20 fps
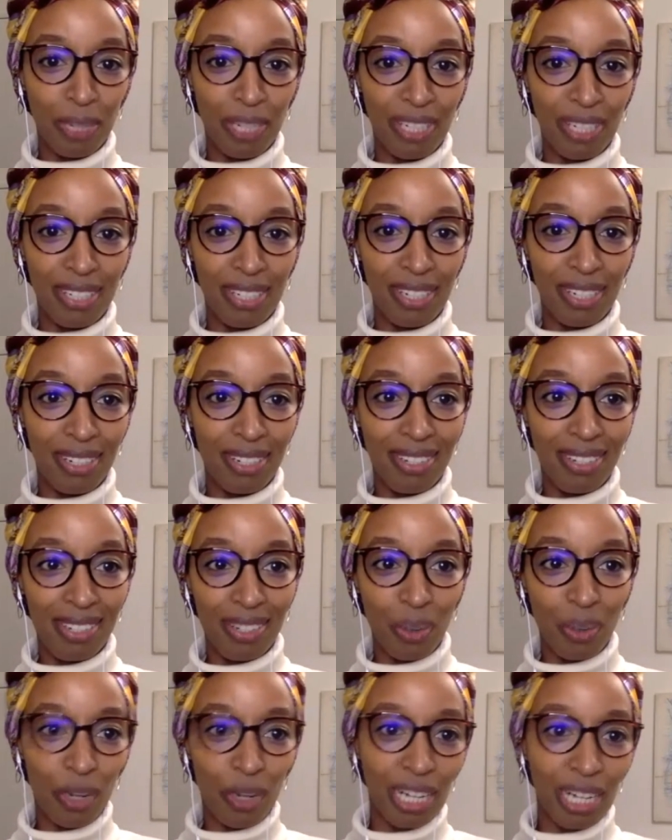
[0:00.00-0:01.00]
we
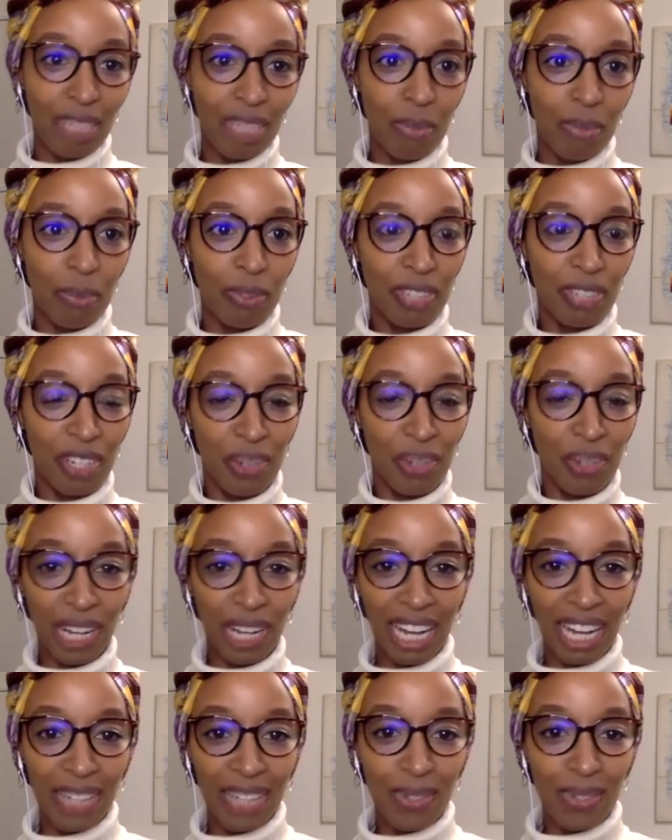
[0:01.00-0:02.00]
didn't, or at least people didn't
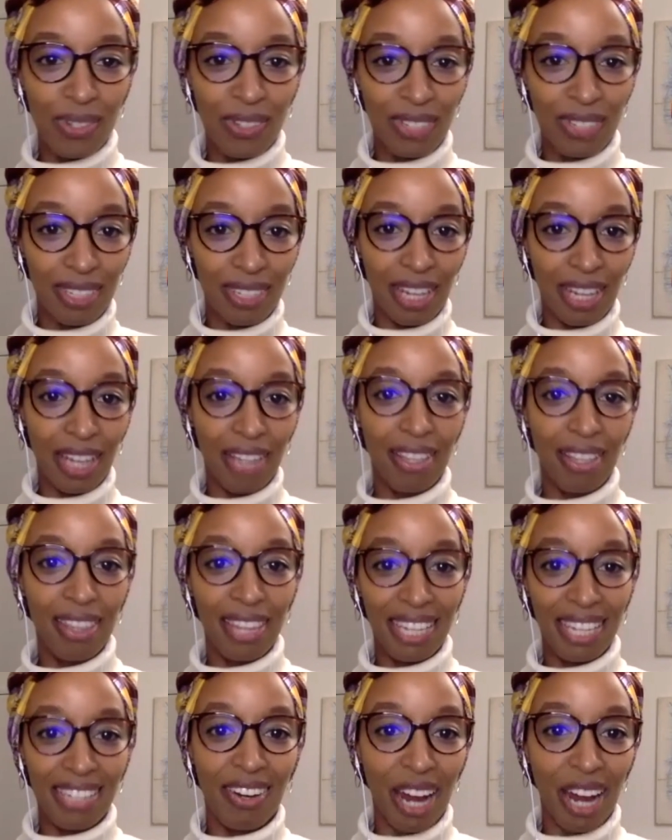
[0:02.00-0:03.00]
realize or see that other
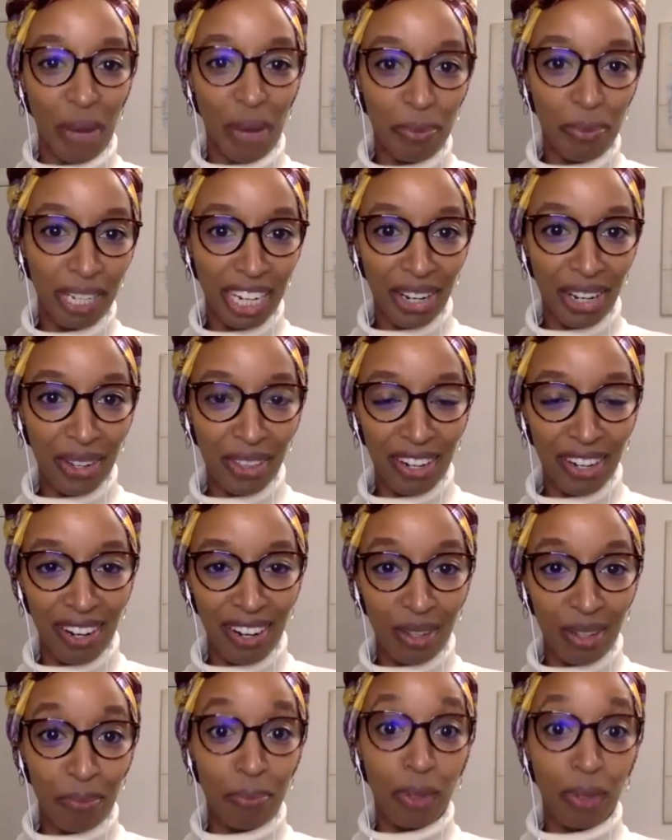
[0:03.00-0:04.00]
things are happening out
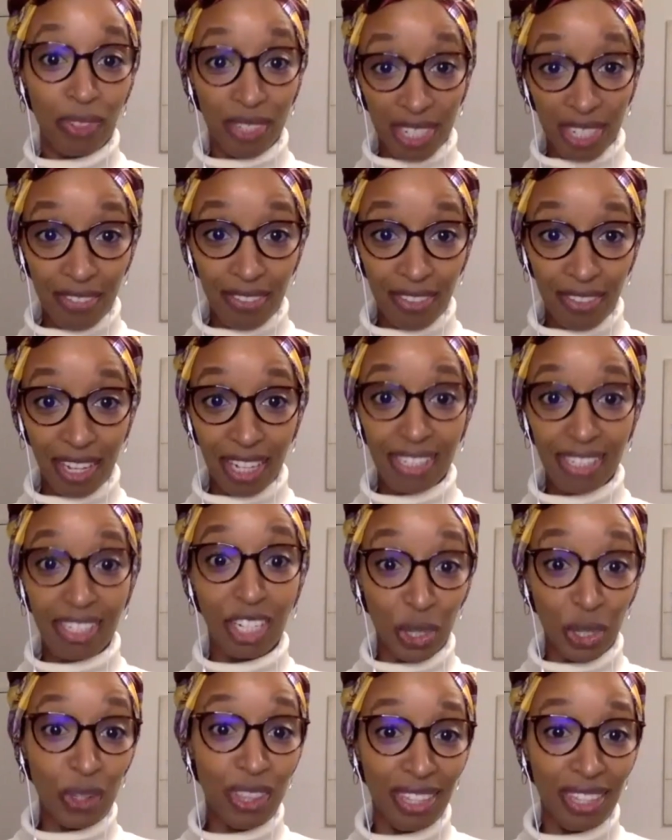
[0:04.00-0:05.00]
there, other positive things
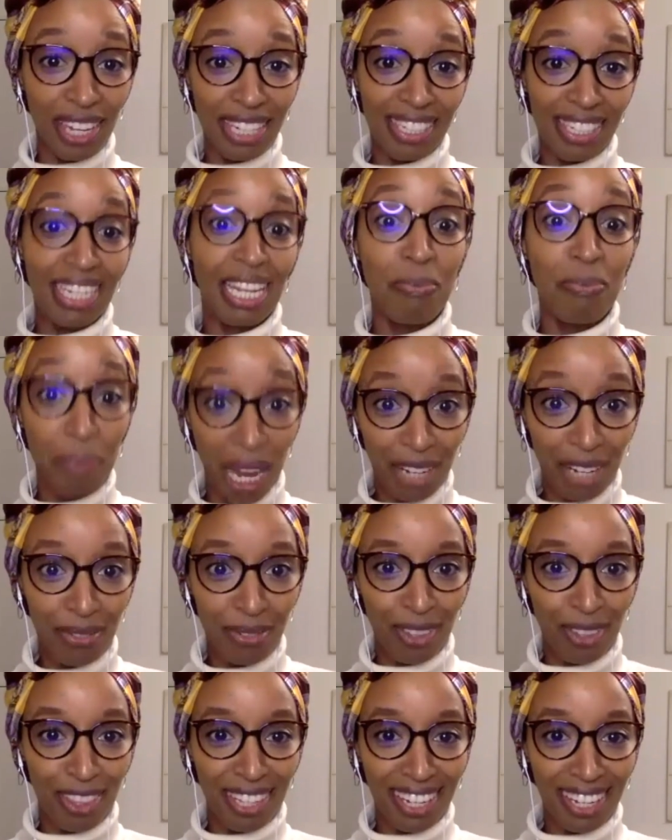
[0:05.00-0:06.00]
and good things and
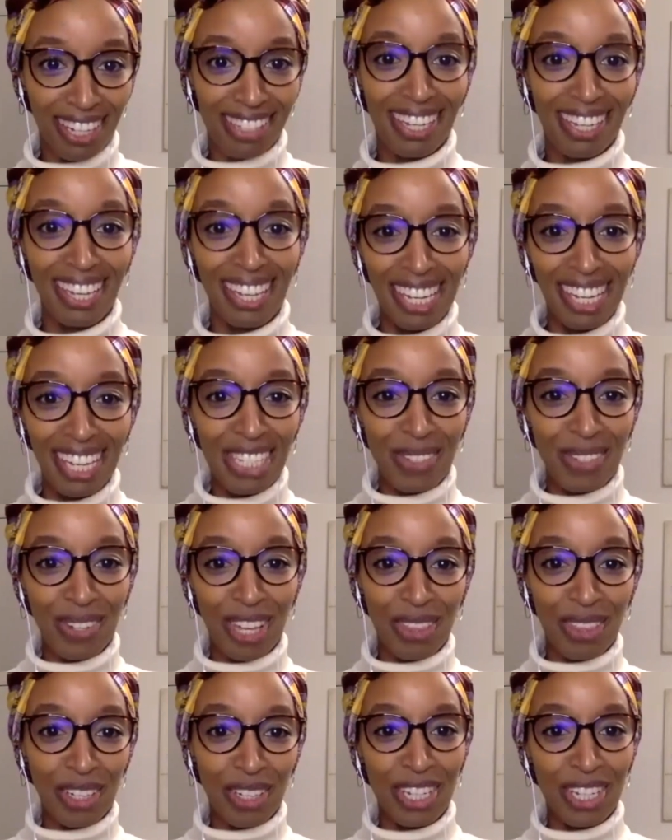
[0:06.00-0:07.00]
impactful things. So
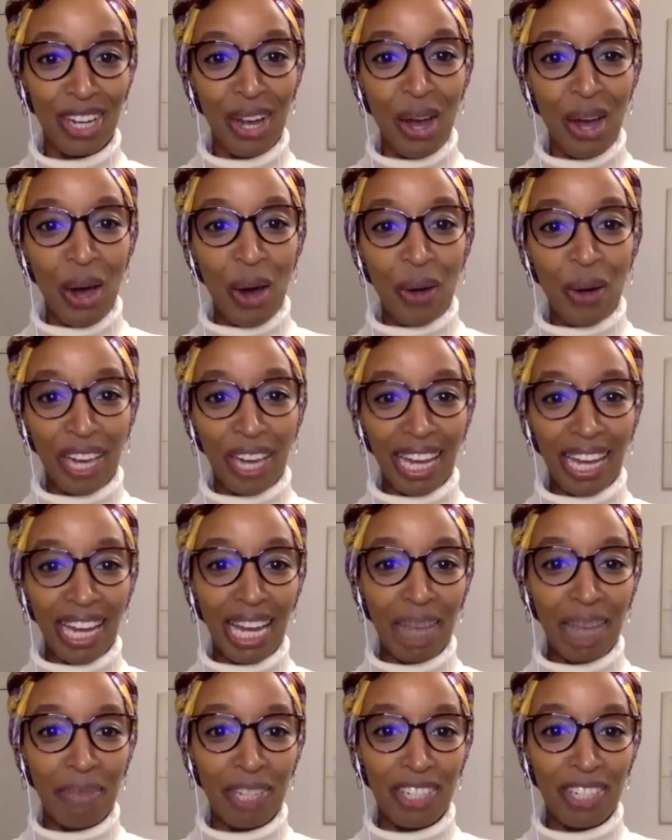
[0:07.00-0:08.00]
I thought, okay,
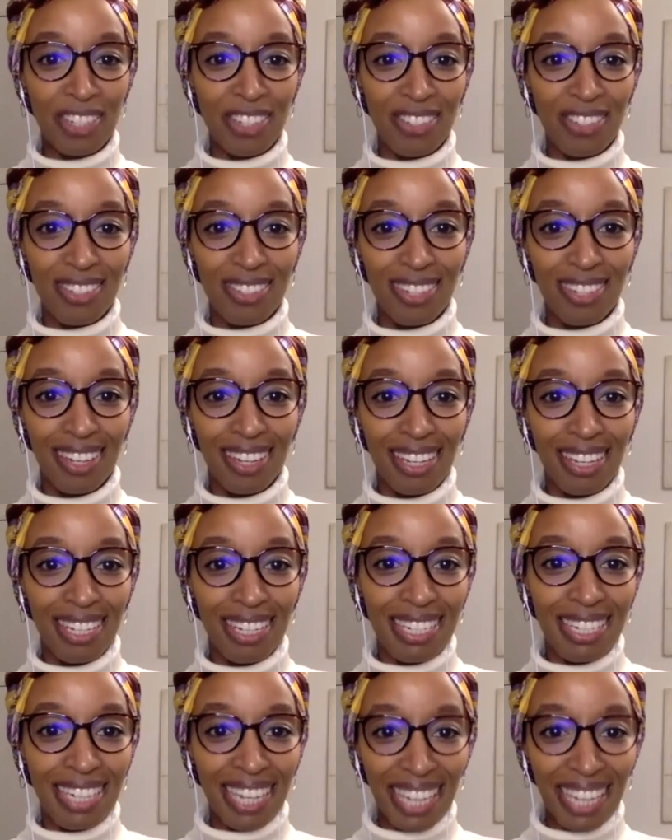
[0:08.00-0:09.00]
let me just
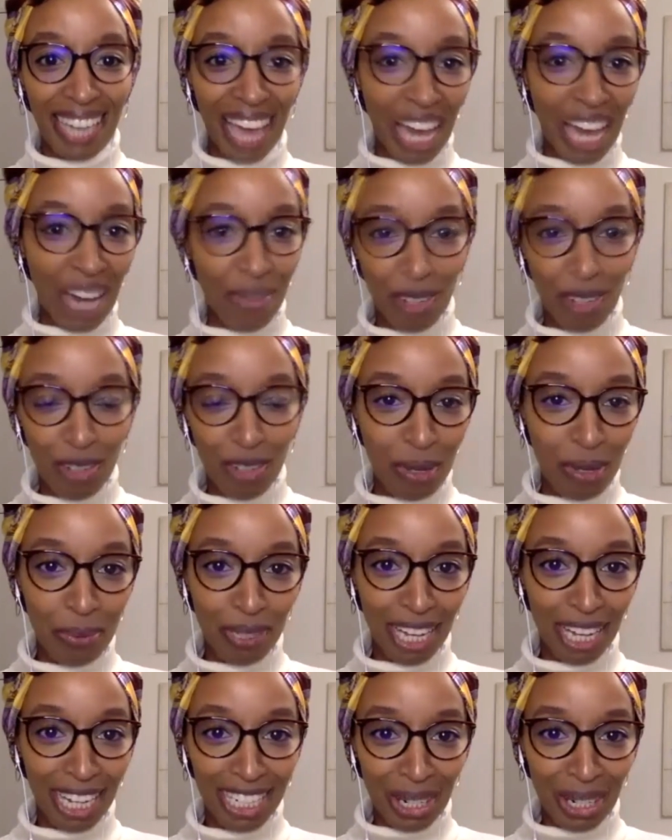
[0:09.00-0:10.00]
take a handful of
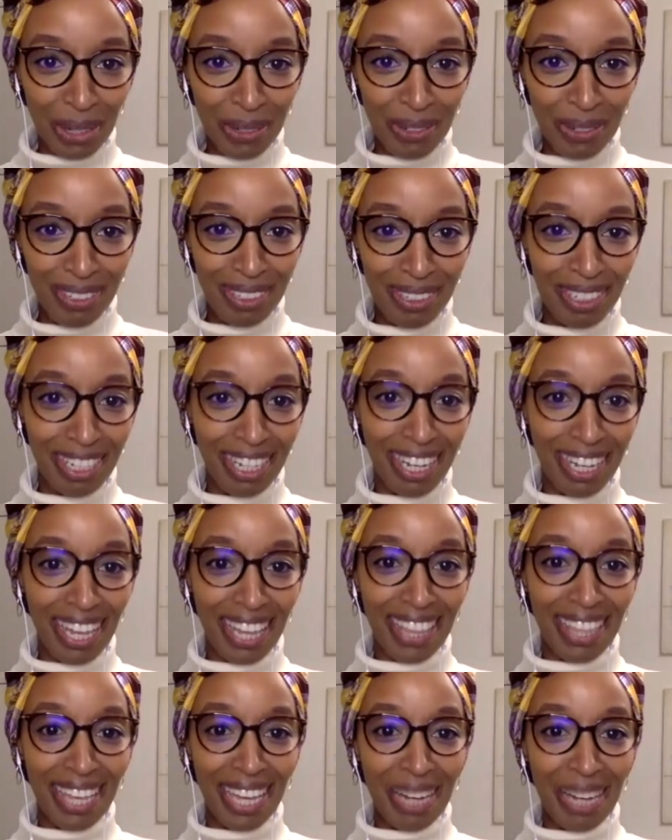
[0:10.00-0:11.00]
people I know.
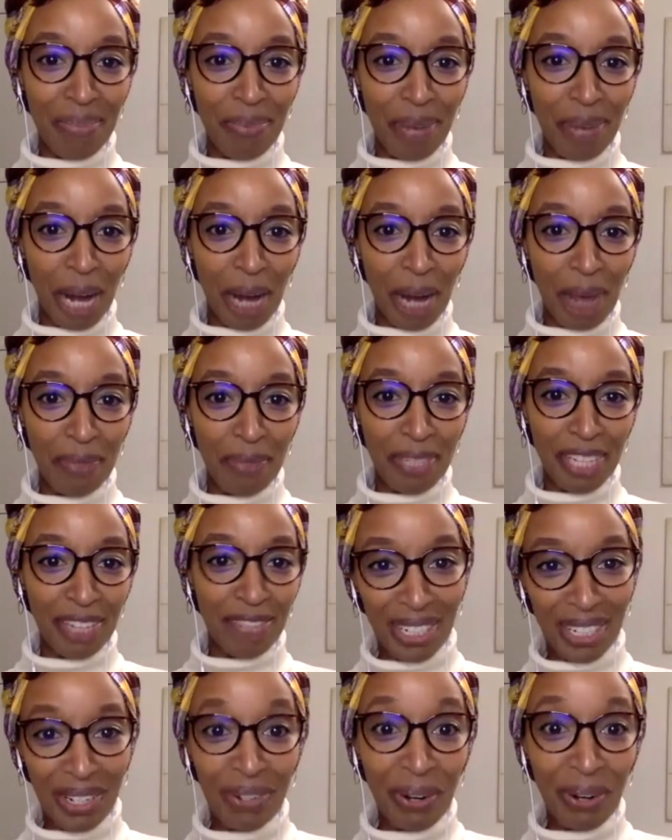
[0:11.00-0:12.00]
And then perhaps
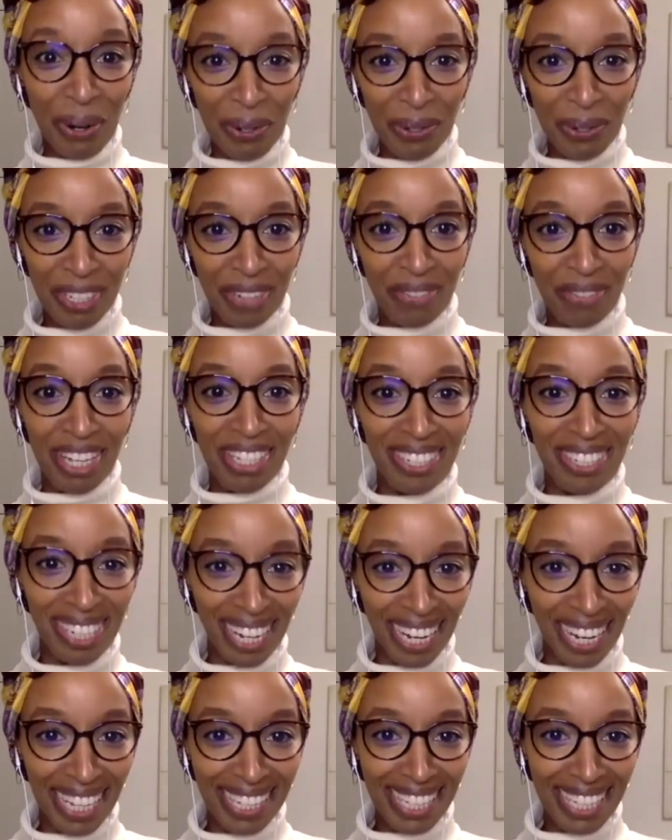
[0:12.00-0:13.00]
if it grows and
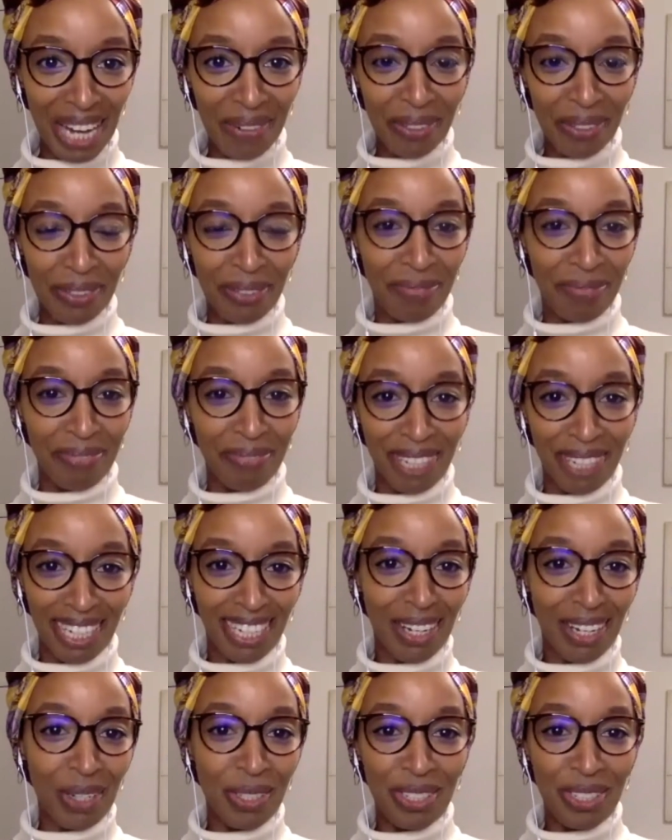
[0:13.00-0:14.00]
resonates, I will
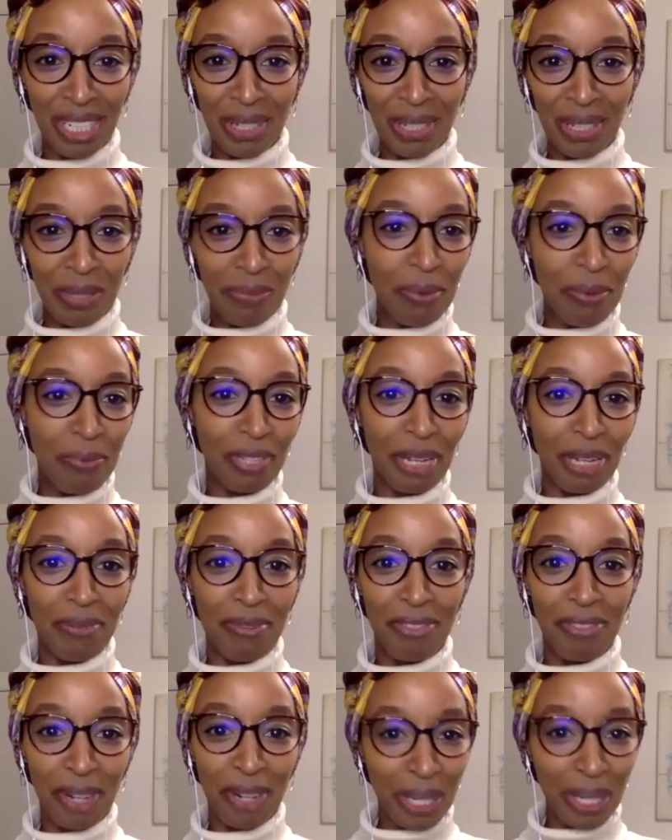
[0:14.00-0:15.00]
continue with people
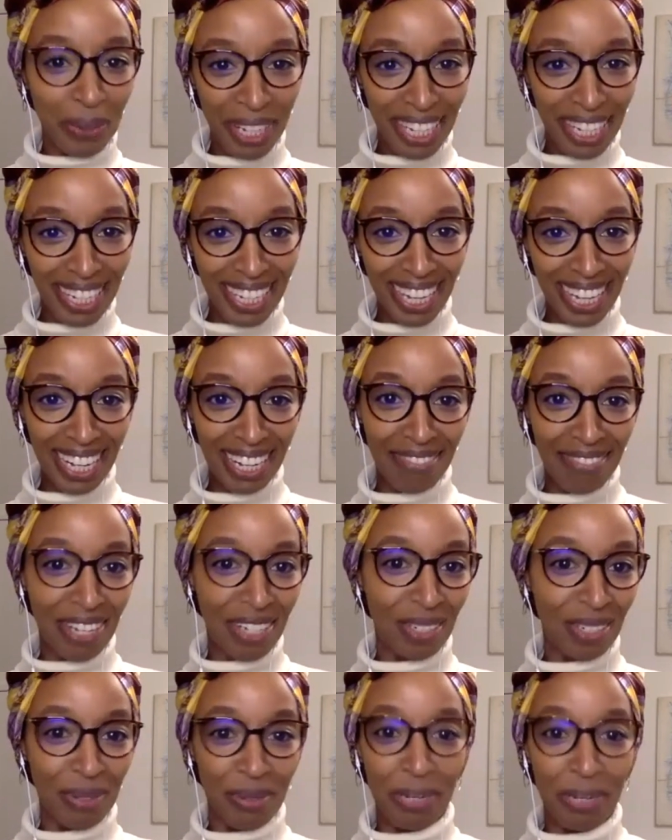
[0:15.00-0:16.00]
I'm following and
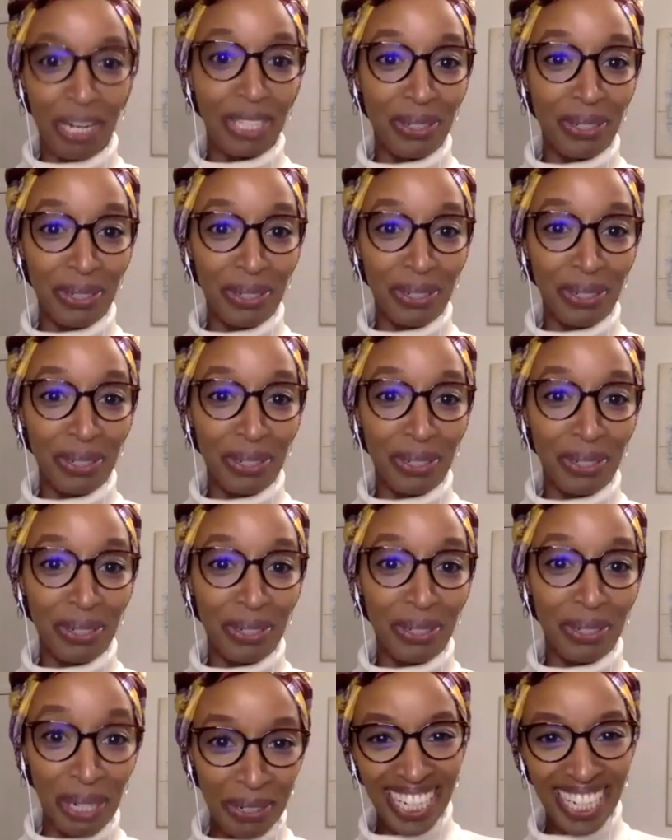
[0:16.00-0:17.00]
eventually people I don't
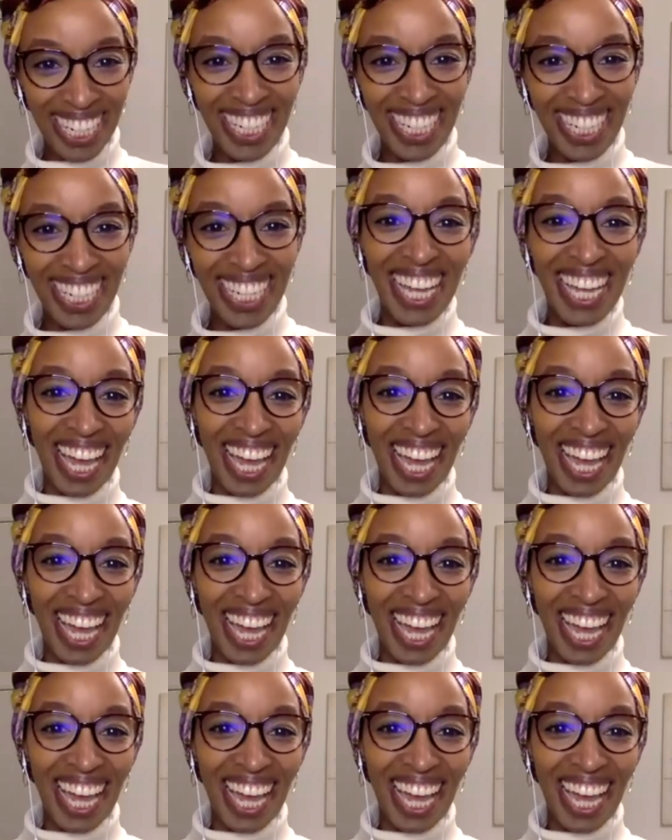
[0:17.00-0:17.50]
know.